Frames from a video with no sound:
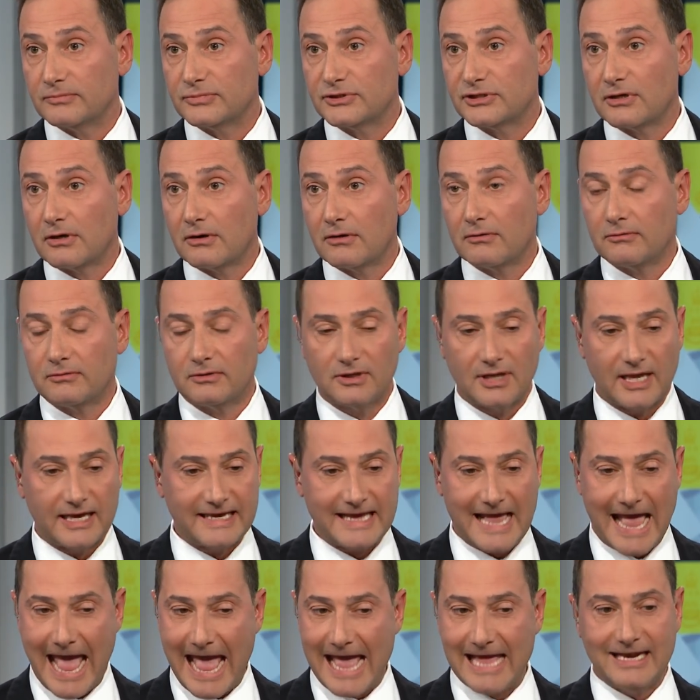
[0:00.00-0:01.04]
So,
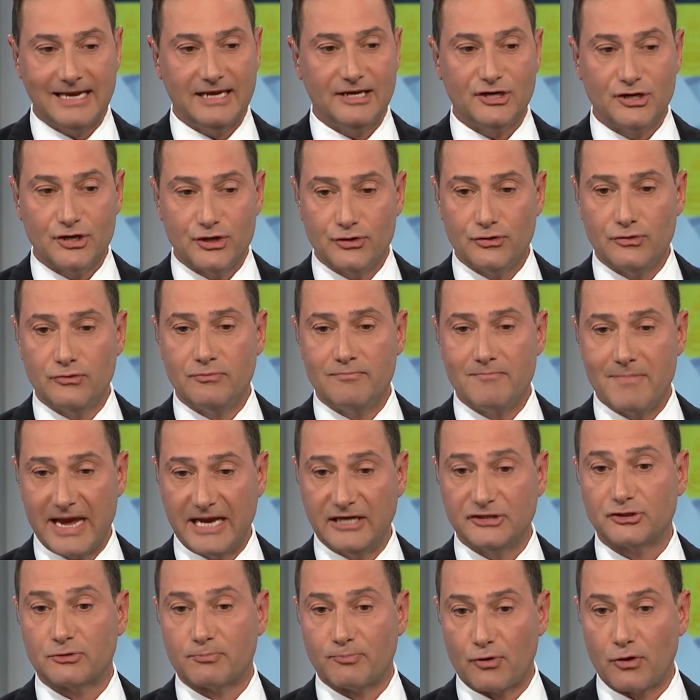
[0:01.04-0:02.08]
like any new
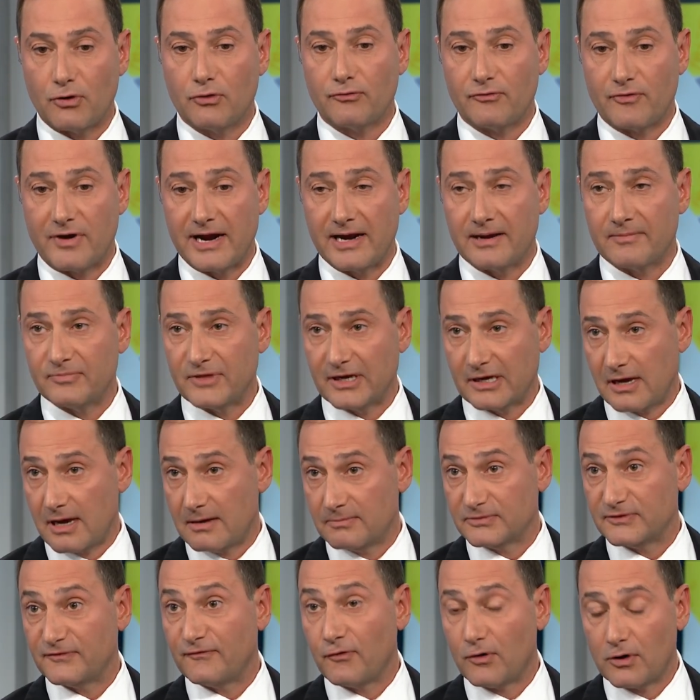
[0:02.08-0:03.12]
major program that
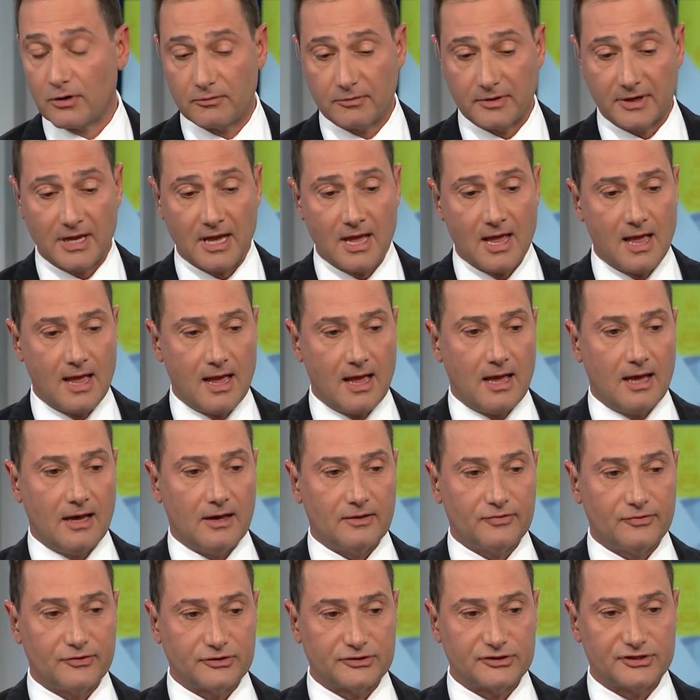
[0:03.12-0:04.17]
comes forward,
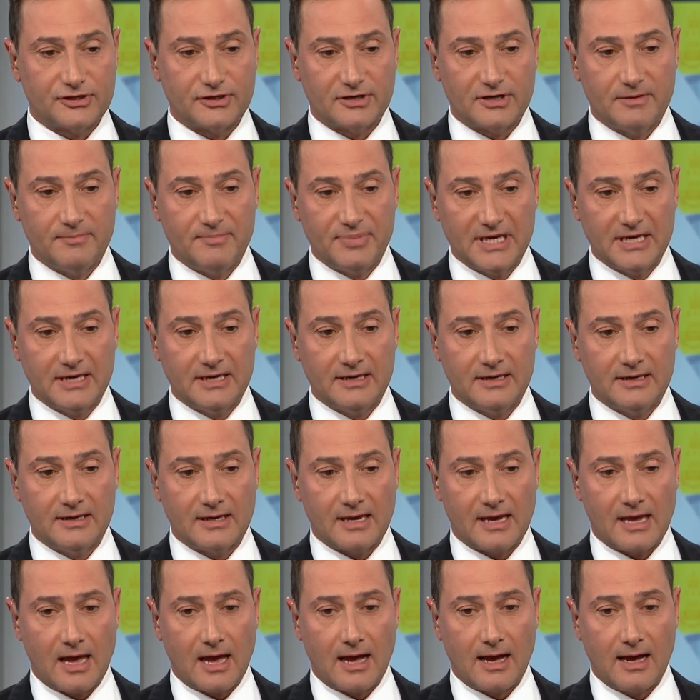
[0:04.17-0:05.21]
there's going to
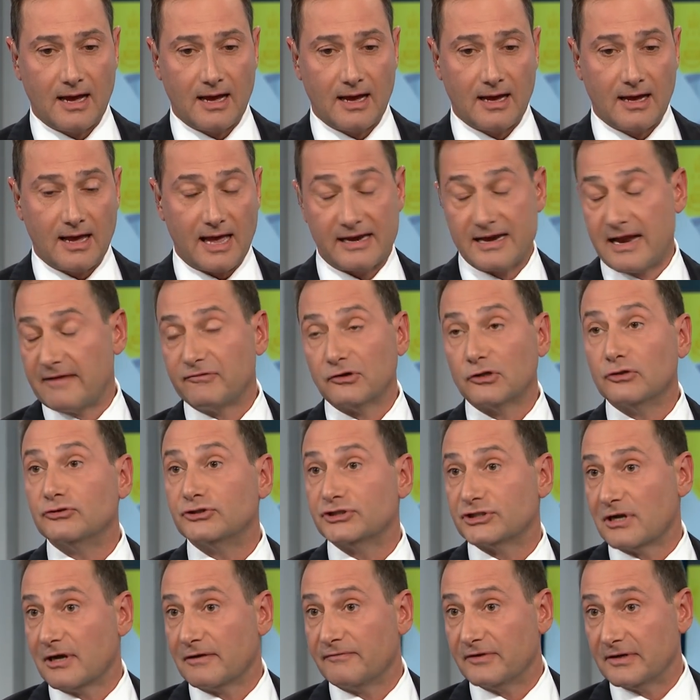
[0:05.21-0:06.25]
be uh, an
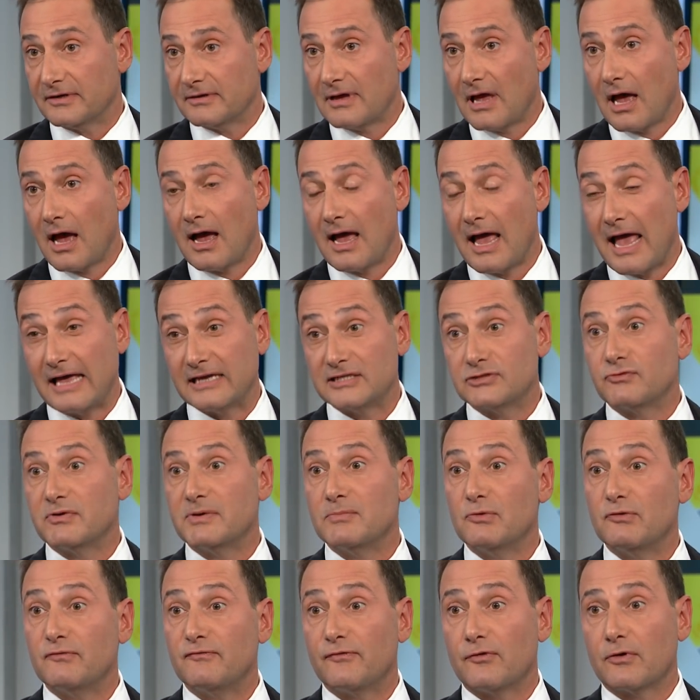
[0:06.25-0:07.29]
evolution of it uh, as we
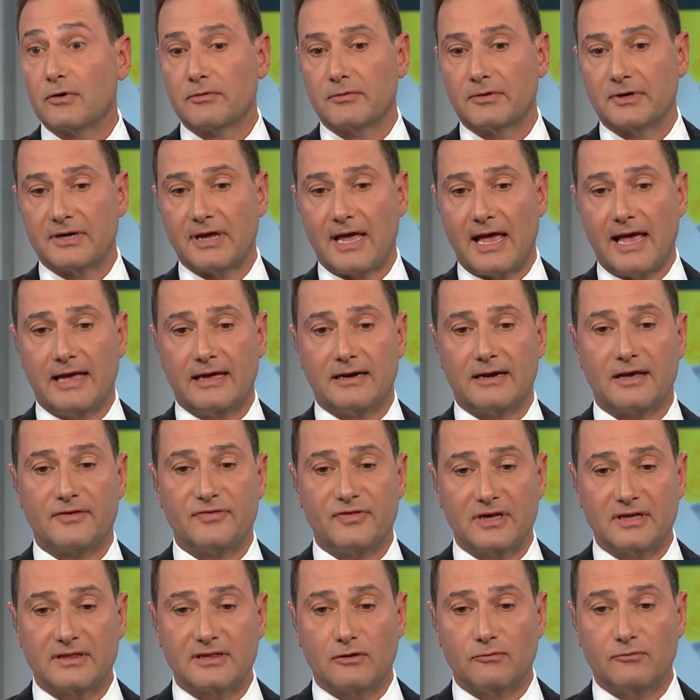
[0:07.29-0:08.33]
move forward. And I
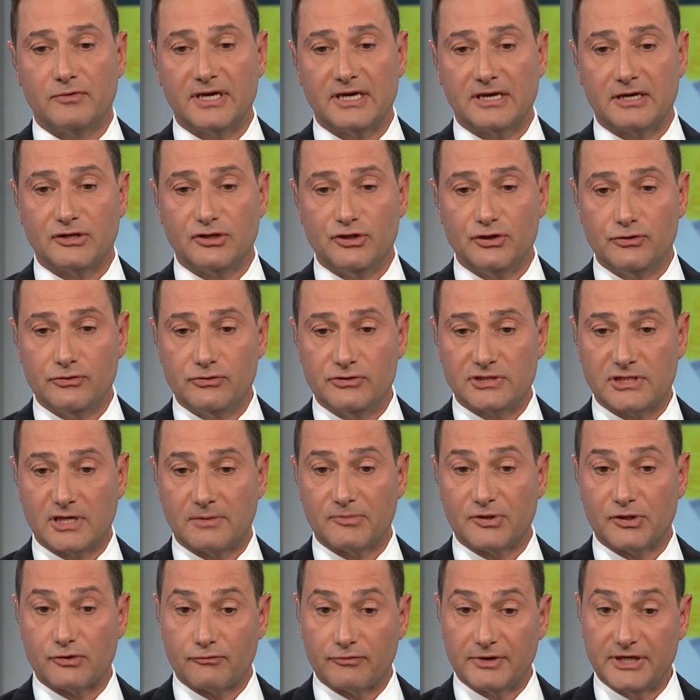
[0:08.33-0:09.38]
think that we can use
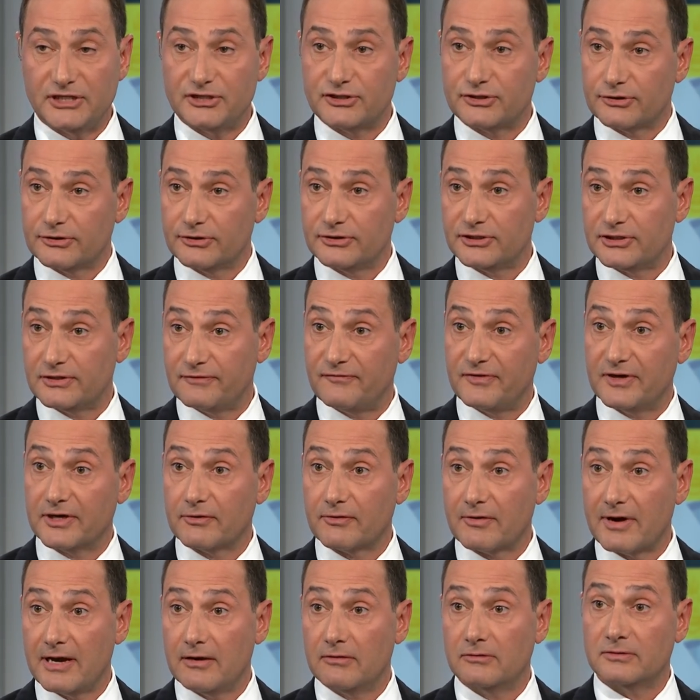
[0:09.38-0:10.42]
some of the research to
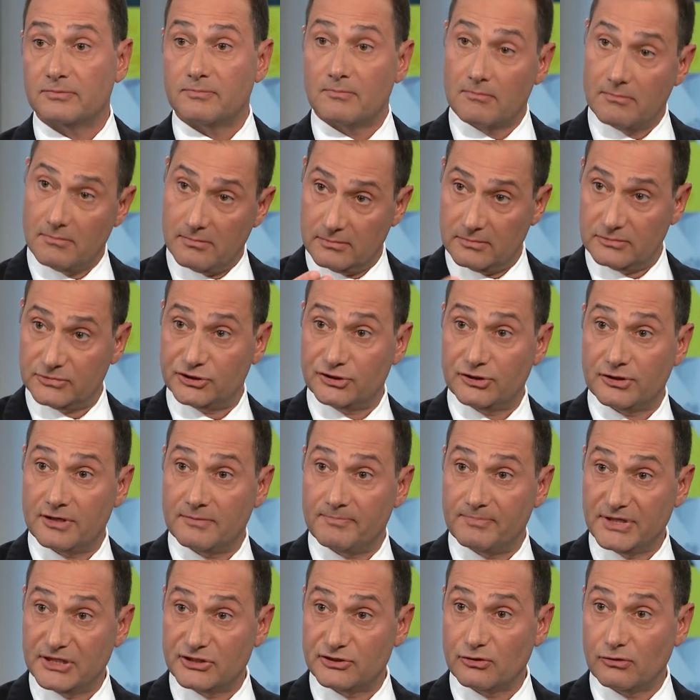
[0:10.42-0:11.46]
figure out should
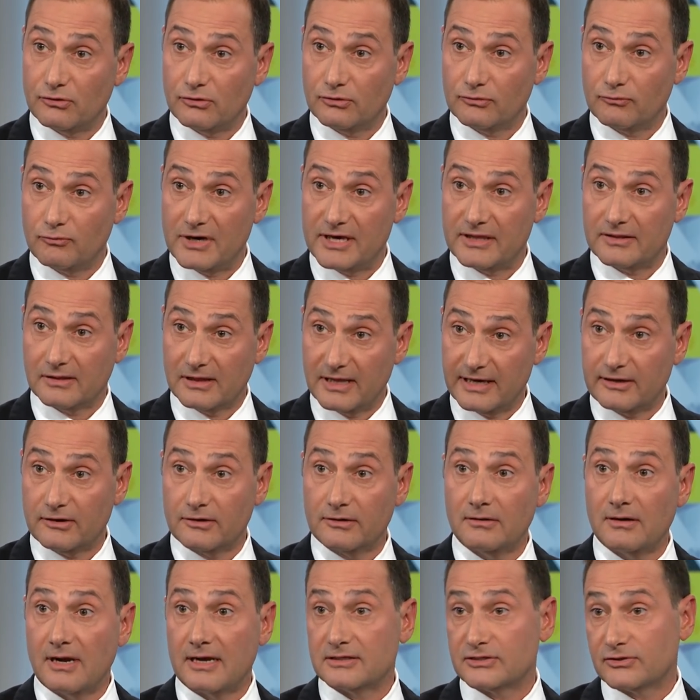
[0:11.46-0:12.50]
it be sold with
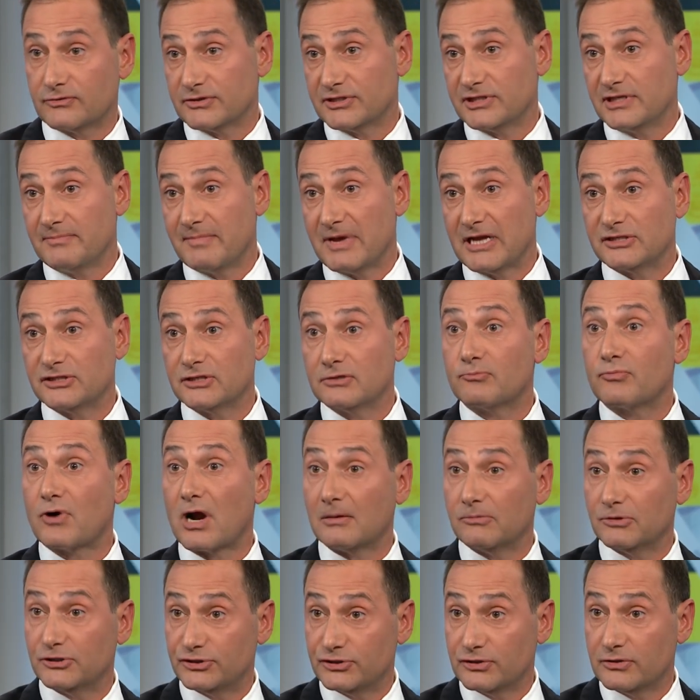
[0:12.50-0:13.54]
liquor? As Christy mentioned,
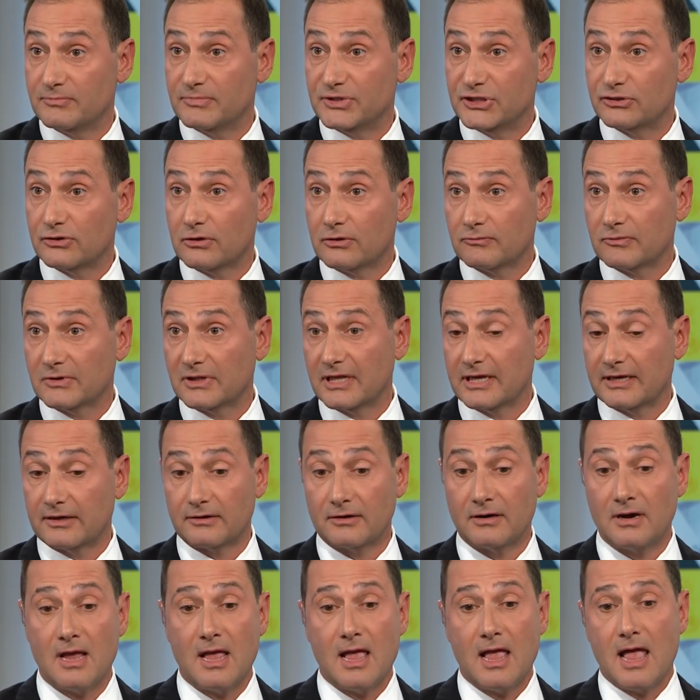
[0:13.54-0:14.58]
probably shouldn't be sold with
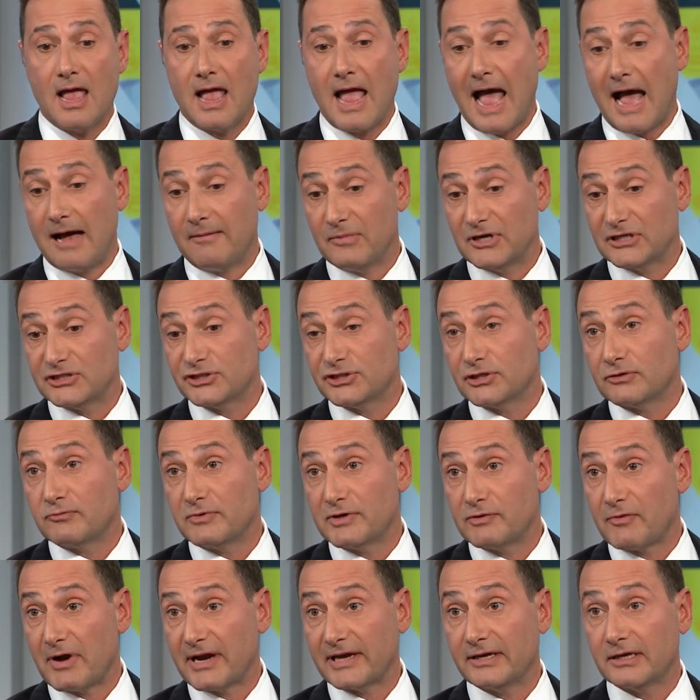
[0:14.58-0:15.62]
liquor how much should
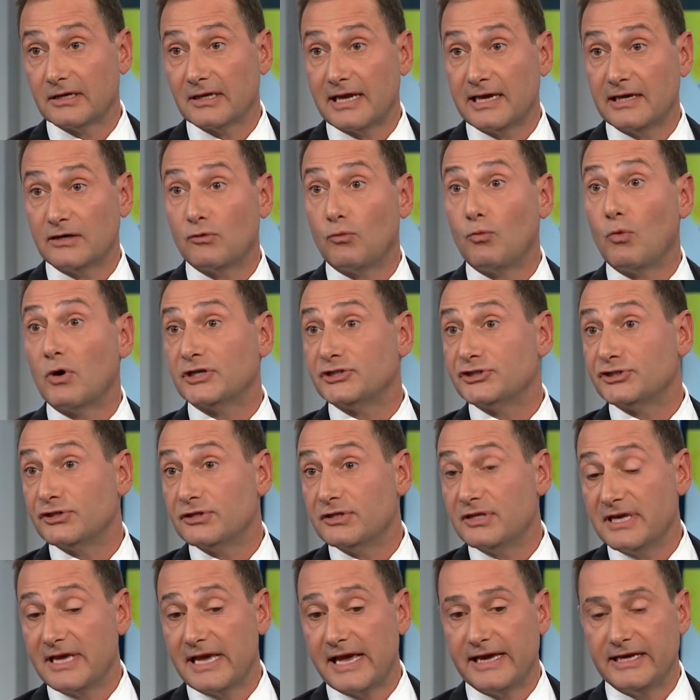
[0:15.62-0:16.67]
we regulate, what should
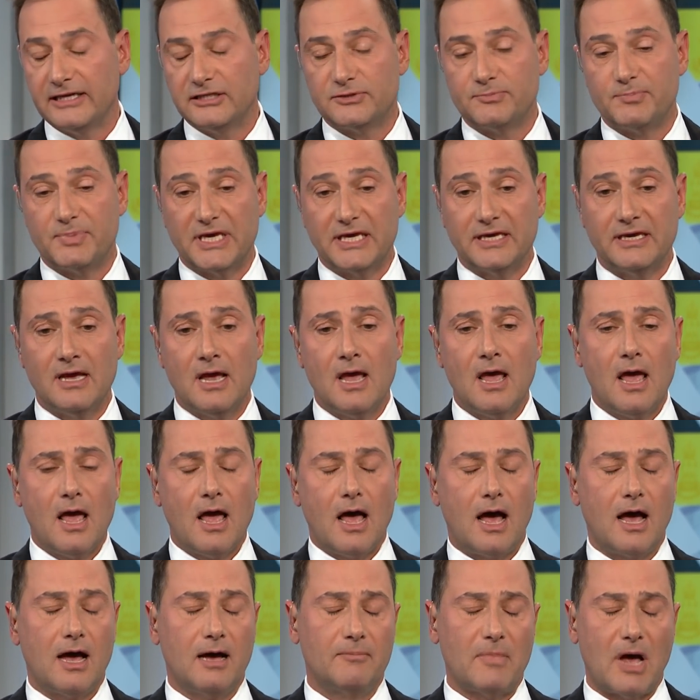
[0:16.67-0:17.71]
the age mm -hmm. be.
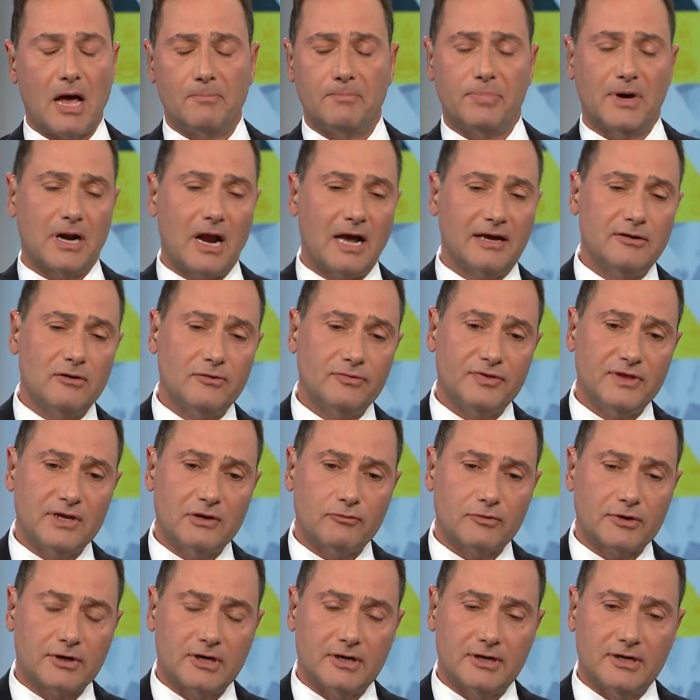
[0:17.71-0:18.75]
Mm-hmm. Um, but I don't think
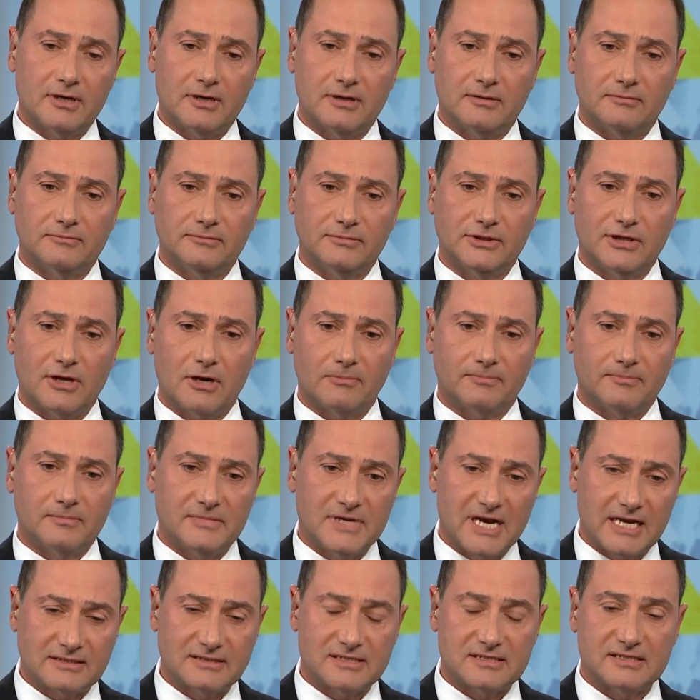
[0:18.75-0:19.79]
we're going to, you know,
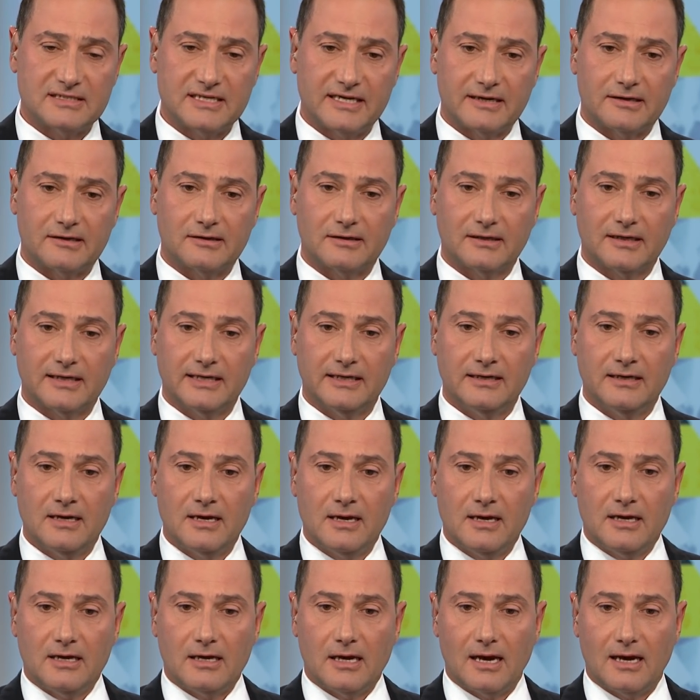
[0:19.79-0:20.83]
necessarily
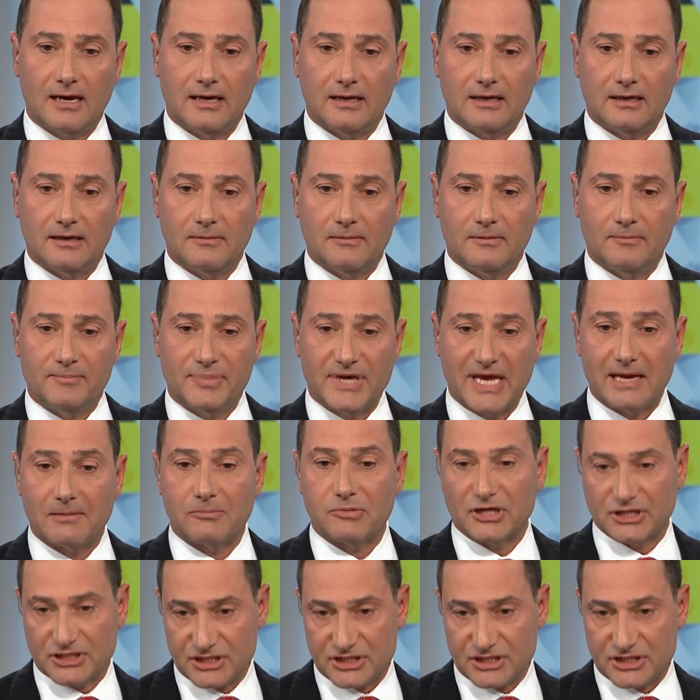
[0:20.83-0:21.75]
uh, be able to